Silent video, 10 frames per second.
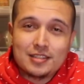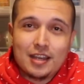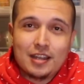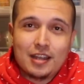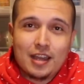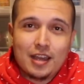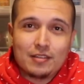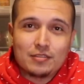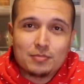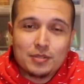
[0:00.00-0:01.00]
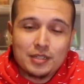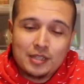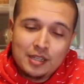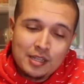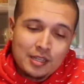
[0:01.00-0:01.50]
9.5s, but
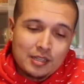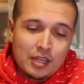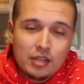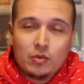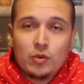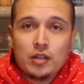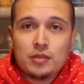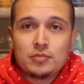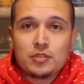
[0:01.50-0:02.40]
they didn't want them.